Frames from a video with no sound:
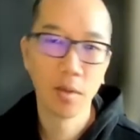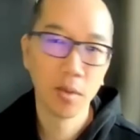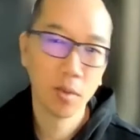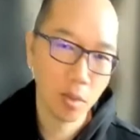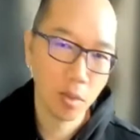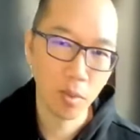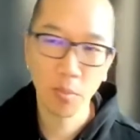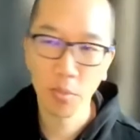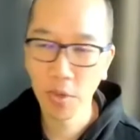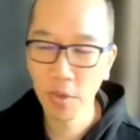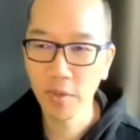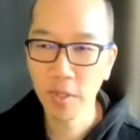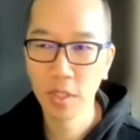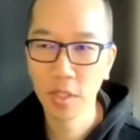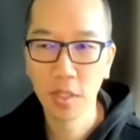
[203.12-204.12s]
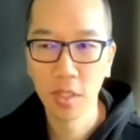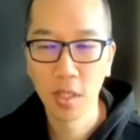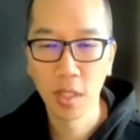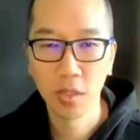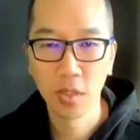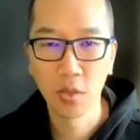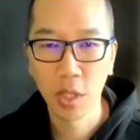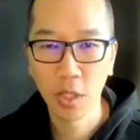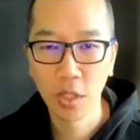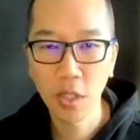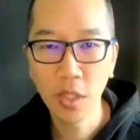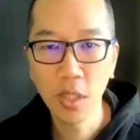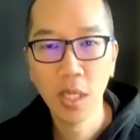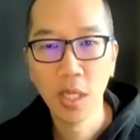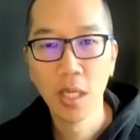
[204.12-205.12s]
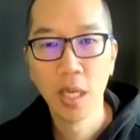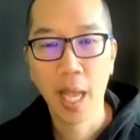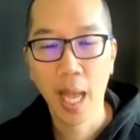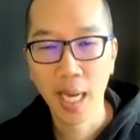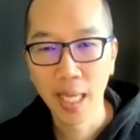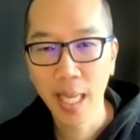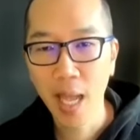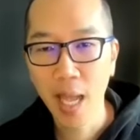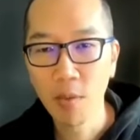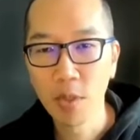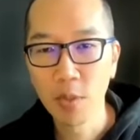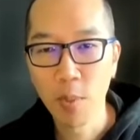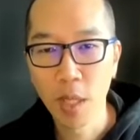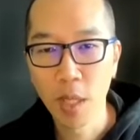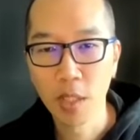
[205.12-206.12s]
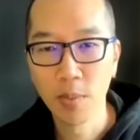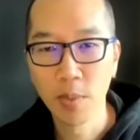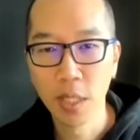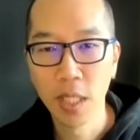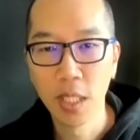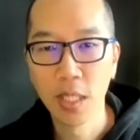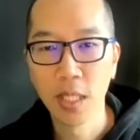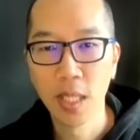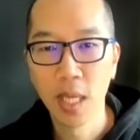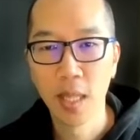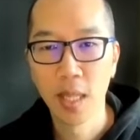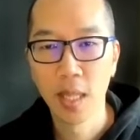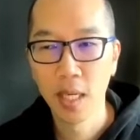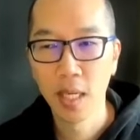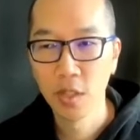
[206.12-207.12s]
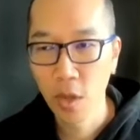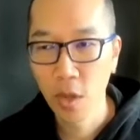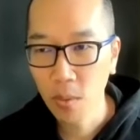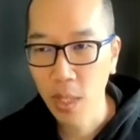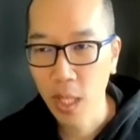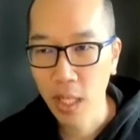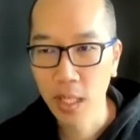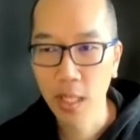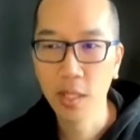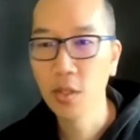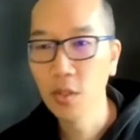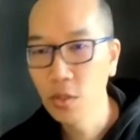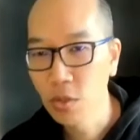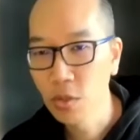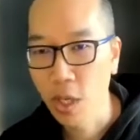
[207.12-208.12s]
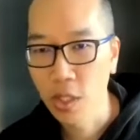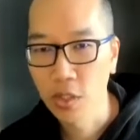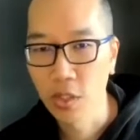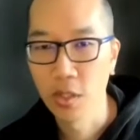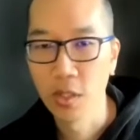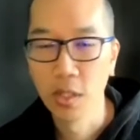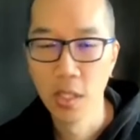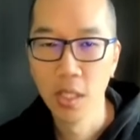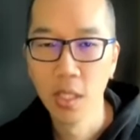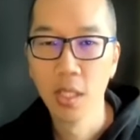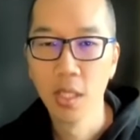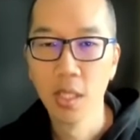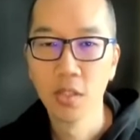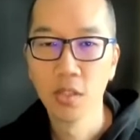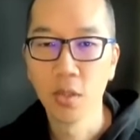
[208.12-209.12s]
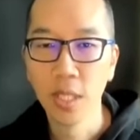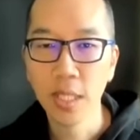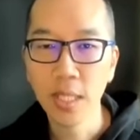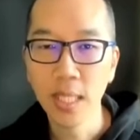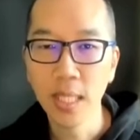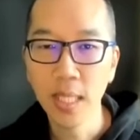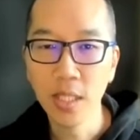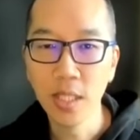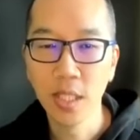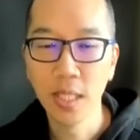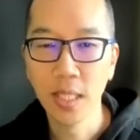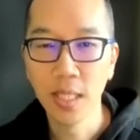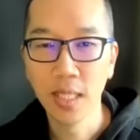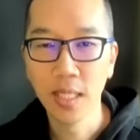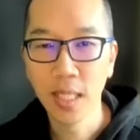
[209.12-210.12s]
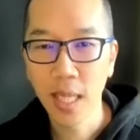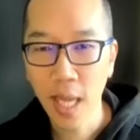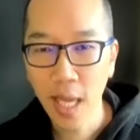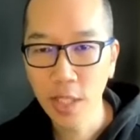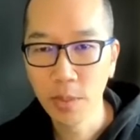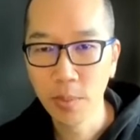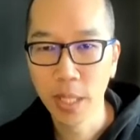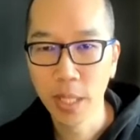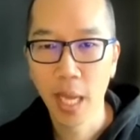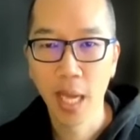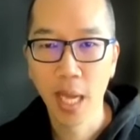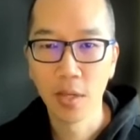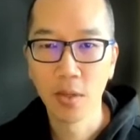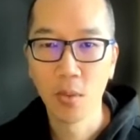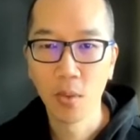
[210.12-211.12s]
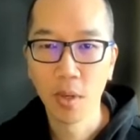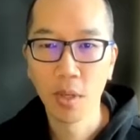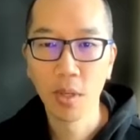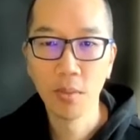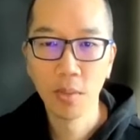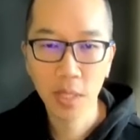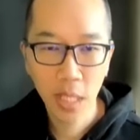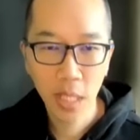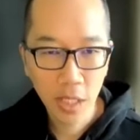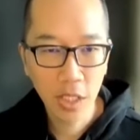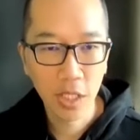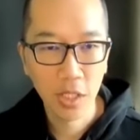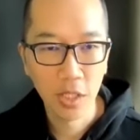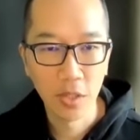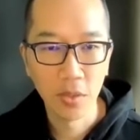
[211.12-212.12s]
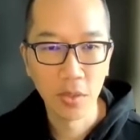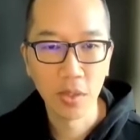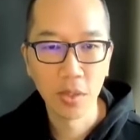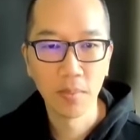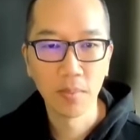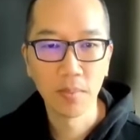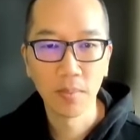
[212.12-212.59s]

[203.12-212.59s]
in the previous structure and gain responsibilities they don't like in the new structure. So this leads to disengagement and or retention issues.